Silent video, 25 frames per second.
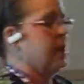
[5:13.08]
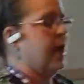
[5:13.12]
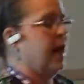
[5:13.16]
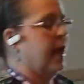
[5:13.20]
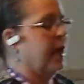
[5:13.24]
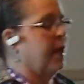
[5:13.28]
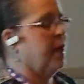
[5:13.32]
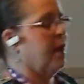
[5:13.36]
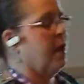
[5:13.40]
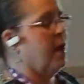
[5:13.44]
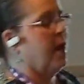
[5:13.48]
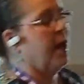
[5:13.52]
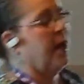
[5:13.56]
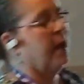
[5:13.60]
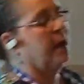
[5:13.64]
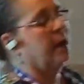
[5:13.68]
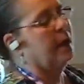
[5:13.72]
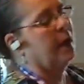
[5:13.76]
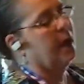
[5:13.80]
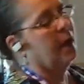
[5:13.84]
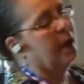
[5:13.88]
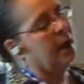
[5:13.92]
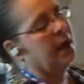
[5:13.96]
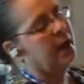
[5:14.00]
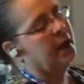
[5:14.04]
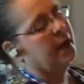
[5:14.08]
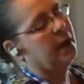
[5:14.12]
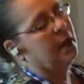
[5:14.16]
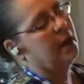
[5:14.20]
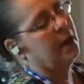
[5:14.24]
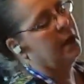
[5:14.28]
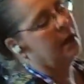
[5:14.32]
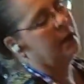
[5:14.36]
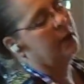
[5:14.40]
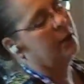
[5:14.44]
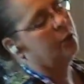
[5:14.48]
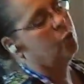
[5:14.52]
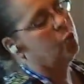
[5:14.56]
I got
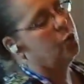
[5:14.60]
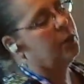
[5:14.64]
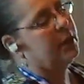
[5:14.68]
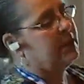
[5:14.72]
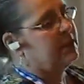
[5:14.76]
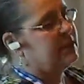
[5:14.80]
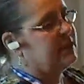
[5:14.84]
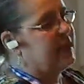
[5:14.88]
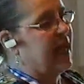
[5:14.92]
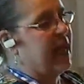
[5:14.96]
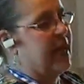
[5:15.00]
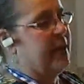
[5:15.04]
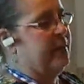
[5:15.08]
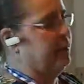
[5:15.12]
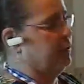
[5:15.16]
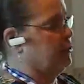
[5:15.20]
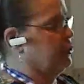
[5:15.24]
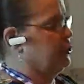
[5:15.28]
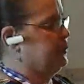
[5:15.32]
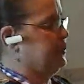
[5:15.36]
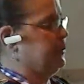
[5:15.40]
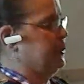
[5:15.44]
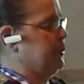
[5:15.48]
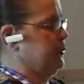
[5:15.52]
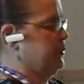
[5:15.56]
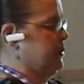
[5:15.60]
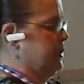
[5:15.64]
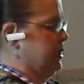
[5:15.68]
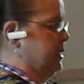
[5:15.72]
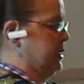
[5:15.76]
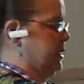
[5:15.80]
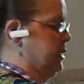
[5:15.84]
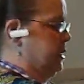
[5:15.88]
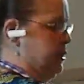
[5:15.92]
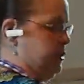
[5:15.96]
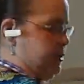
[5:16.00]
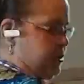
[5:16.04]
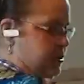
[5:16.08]
a 1 tablespoon
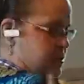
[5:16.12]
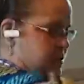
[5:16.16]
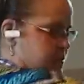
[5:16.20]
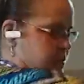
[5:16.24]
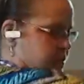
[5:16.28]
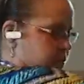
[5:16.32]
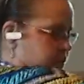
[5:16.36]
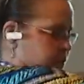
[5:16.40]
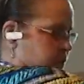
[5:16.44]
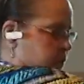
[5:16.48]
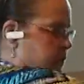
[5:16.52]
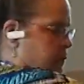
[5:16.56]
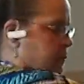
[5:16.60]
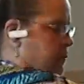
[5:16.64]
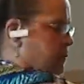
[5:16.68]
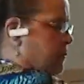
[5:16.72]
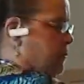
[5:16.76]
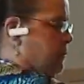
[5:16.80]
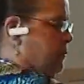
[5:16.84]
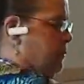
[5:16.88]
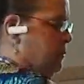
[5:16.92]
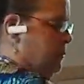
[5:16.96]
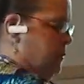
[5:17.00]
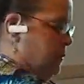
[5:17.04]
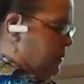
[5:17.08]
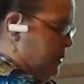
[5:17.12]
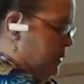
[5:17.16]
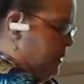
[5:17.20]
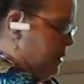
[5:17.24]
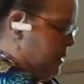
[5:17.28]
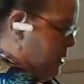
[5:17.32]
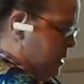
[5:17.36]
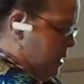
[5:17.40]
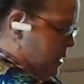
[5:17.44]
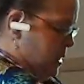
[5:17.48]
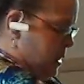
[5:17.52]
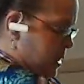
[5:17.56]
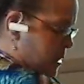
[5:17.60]
here.
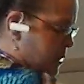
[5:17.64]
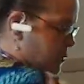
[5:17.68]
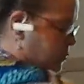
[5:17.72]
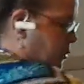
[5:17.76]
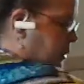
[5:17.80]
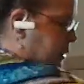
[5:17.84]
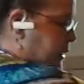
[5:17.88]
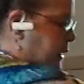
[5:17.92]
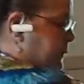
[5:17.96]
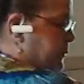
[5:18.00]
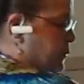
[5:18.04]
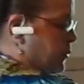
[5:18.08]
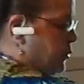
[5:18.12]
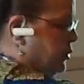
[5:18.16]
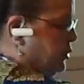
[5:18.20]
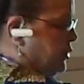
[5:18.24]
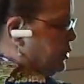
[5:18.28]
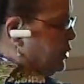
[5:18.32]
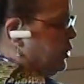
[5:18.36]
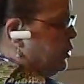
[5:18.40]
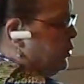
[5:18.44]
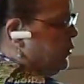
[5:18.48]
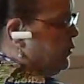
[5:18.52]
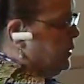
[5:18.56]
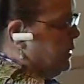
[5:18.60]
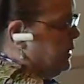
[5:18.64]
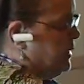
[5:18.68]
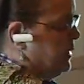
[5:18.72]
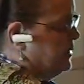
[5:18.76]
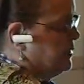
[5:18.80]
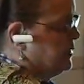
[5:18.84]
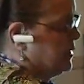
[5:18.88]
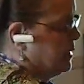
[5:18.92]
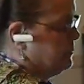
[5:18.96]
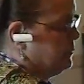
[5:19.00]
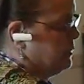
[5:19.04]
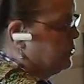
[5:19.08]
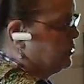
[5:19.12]
And what I'm going to do
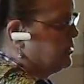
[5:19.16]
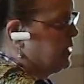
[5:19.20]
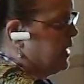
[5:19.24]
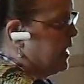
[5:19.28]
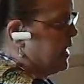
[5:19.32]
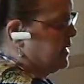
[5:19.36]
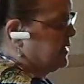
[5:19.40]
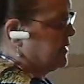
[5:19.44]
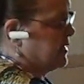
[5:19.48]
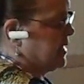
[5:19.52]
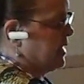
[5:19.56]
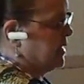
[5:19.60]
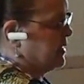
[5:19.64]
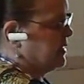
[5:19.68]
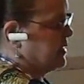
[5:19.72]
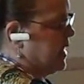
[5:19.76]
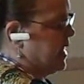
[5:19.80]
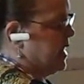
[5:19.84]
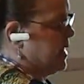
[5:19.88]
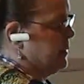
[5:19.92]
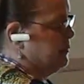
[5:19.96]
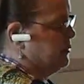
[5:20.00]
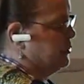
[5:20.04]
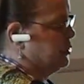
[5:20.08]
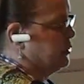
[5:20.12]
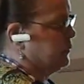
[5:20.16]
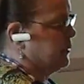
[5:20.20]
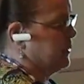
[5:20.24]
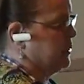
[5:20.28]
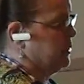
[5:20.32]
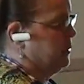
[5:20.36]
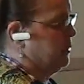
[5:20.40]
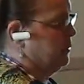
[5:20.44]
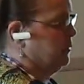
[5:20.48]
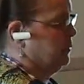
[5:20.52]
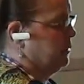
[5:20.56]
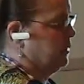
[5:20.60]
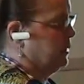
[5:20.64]
is I'm going to take that
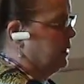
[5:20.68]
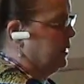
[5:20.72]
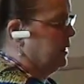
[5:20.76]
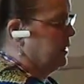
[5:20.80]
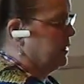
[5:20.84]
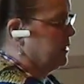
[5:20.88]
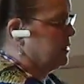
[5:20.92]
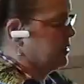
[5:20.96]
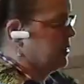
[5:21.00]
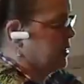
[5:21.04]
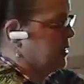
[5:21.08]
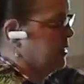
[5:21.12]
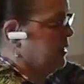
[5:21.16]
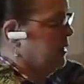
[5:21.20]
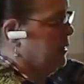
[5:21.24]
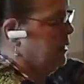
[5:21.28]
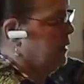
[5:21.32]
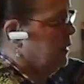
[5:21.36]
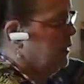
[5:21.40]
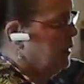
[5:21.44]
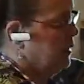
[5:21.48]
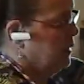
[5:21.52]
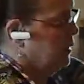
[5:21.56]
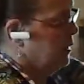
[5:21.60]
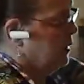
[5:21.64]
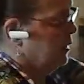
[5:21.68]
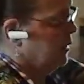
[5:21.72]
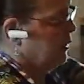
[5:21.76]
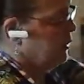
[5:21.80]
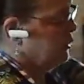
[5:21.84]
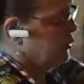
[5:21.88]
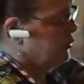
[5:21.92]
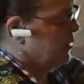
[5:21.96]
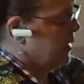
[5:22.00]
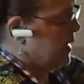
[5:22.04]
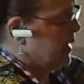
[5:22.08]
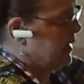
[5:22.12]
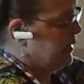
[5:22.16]
tablespoon,
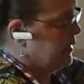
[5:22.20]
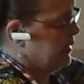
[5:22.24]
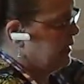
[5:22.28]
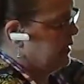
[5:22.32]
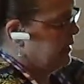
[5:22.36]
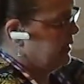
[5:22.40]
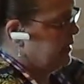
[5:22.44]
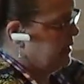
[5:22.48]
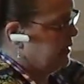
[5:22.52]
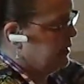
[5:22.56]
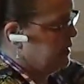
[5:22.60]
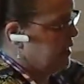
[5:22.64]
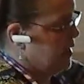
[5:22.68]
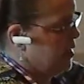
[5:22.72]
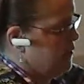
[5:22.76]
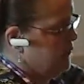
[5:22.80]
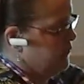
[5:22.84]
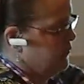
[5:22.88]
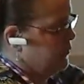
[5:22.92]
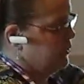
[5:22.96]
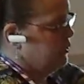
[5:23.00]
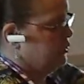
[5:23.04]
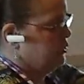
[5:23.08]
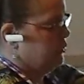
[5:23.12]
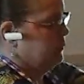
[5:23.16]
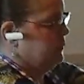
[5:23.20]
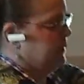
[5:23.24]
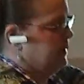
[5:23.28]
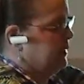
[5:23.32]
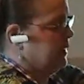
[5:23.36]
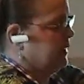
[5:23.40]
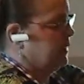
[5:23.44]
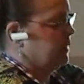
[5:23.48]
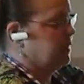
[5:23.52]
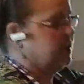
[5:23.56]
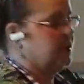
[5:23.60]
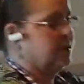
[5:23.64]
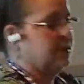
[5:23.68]
try to get it off a little
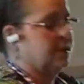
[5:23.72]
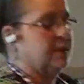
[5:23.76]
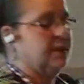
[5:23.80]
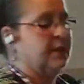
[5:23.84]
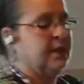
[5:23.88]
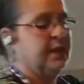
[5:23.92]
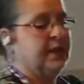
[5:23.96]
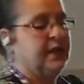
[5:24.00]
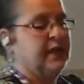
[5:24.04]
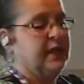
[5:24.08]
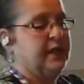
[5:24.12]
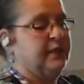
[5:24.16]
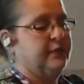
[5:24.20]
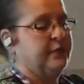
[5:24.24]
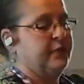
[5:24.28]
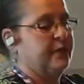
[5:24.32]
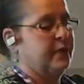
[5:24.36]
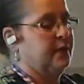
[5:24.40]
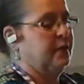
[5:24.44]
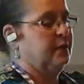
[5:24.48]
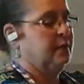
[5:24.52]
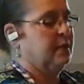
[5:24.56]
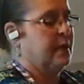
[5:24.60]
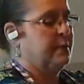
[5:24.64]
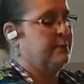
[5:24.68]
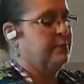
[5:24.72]
bit even.